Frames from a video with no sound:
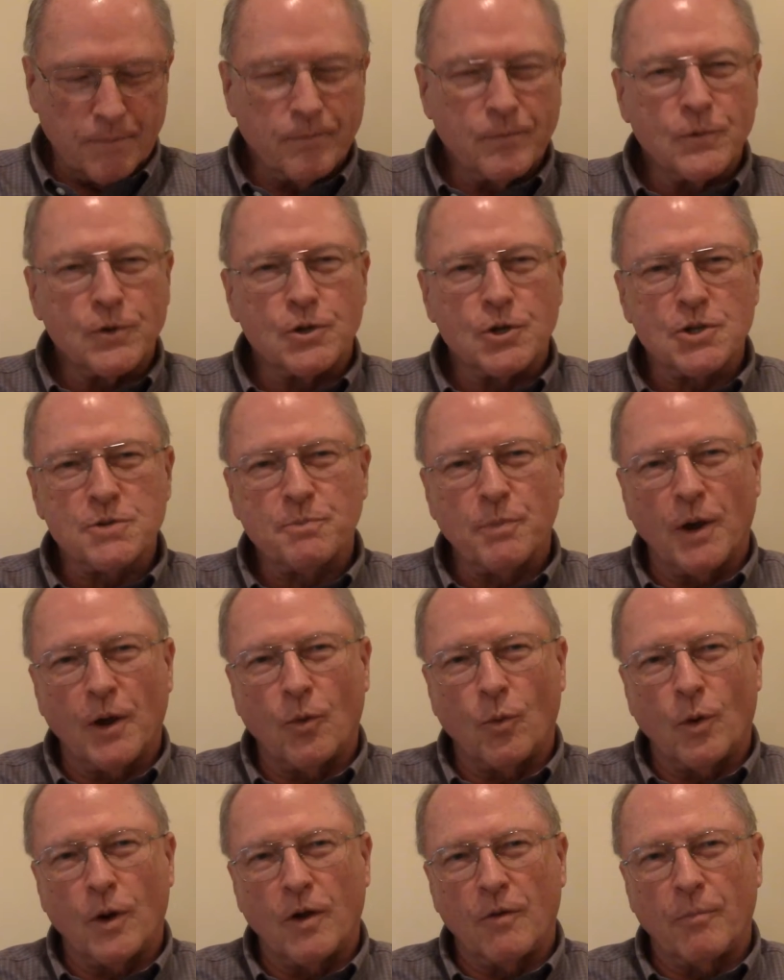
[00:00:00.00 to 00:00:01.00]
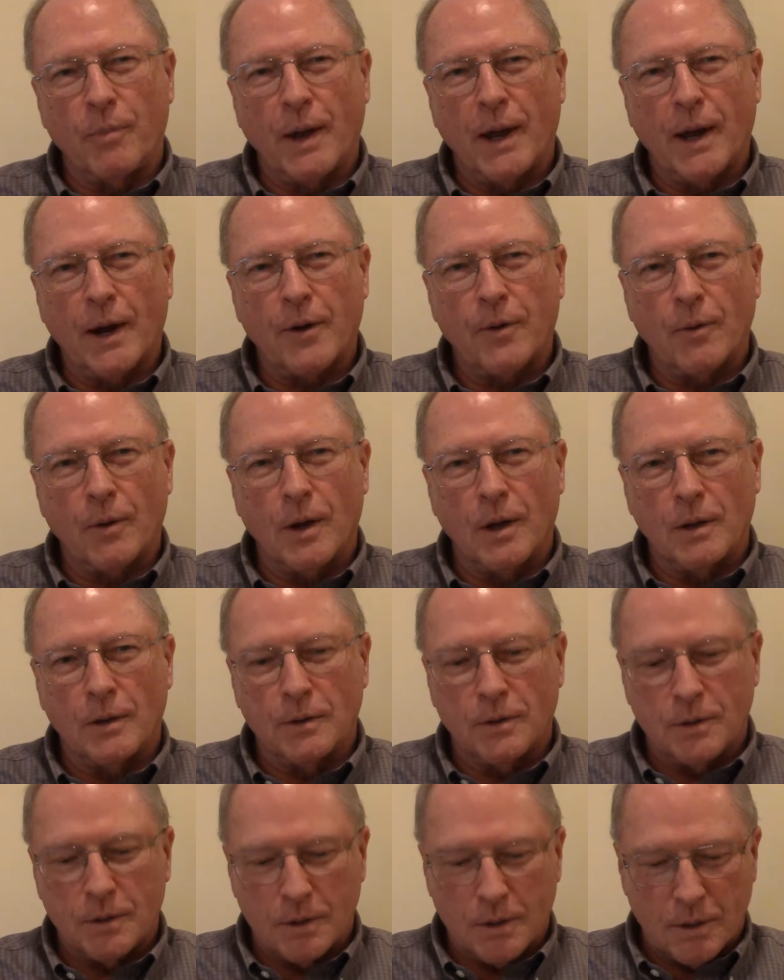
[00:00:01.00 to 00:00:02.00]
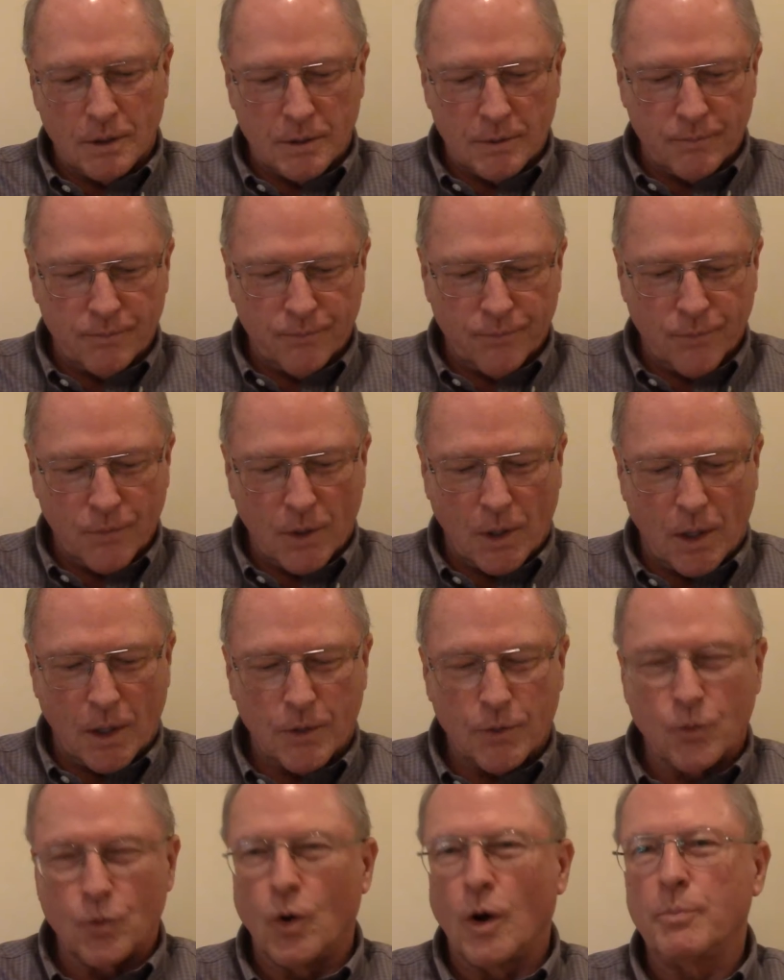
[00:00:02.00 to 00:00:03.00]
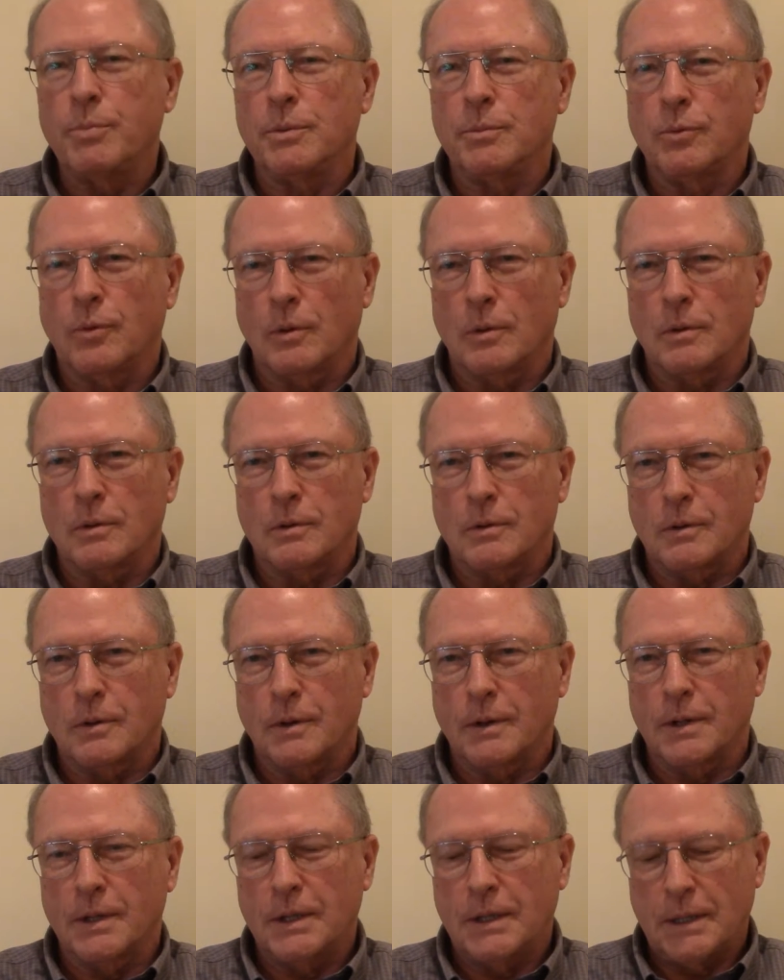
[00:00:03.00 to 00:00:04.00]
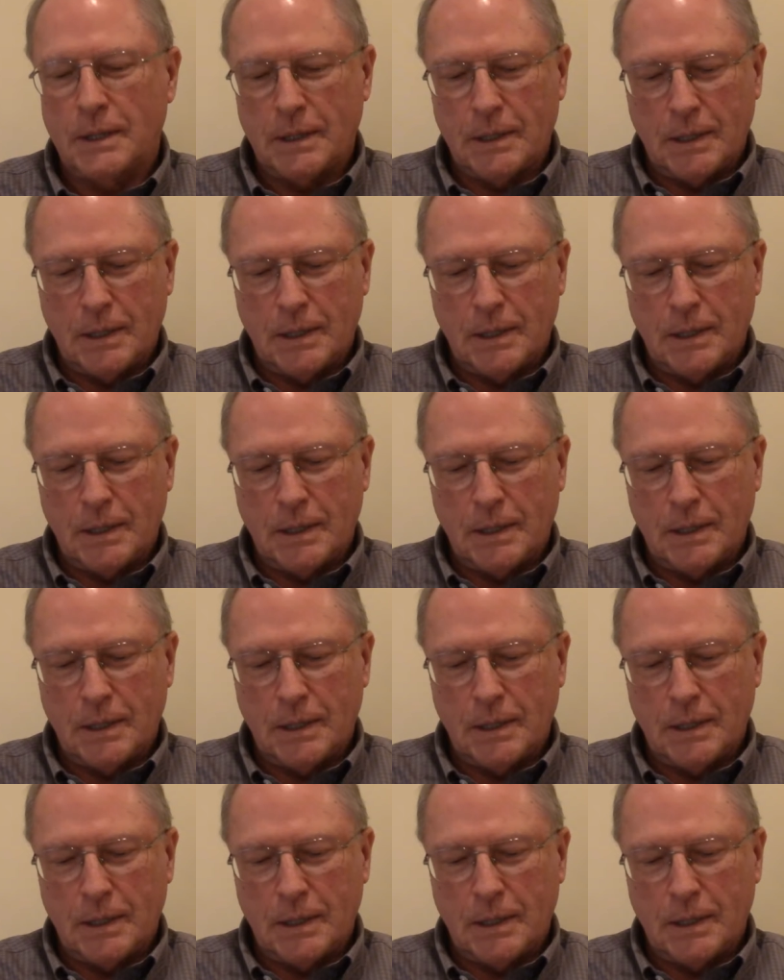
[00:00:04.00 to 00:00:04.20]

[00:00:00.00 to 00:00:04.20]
Just by way of background, I grew up in Portland, Oregon,